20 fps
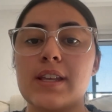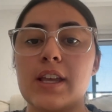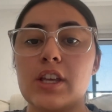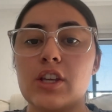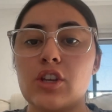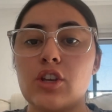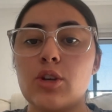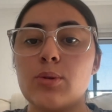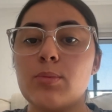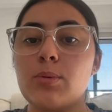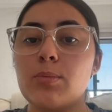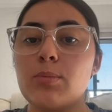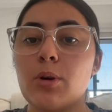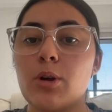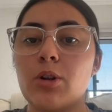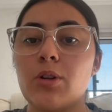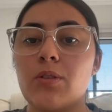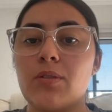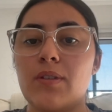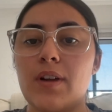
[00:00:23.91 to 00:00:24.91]
that human
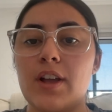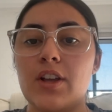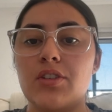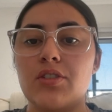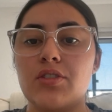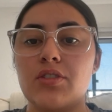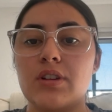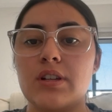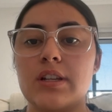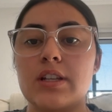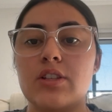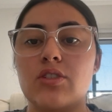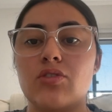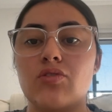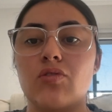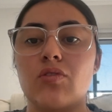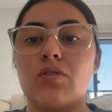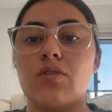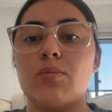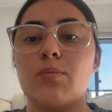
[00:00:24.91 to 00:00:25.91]
motivation is
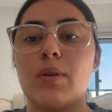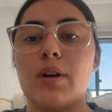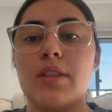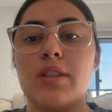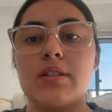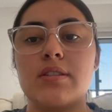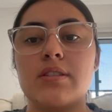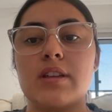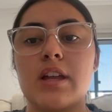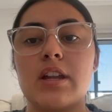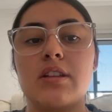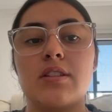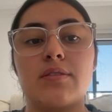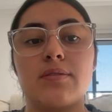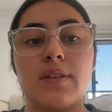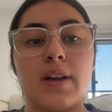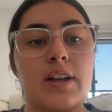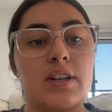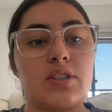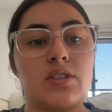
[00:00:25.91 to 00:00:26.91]
driven by the
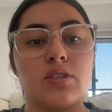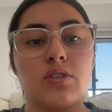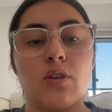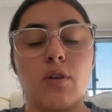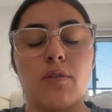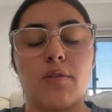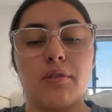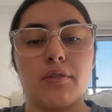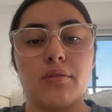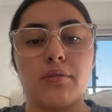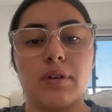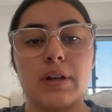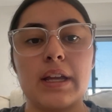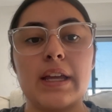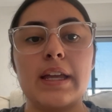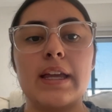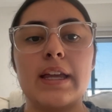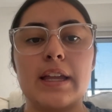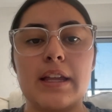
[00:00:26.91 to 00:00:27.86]
satisfaction of three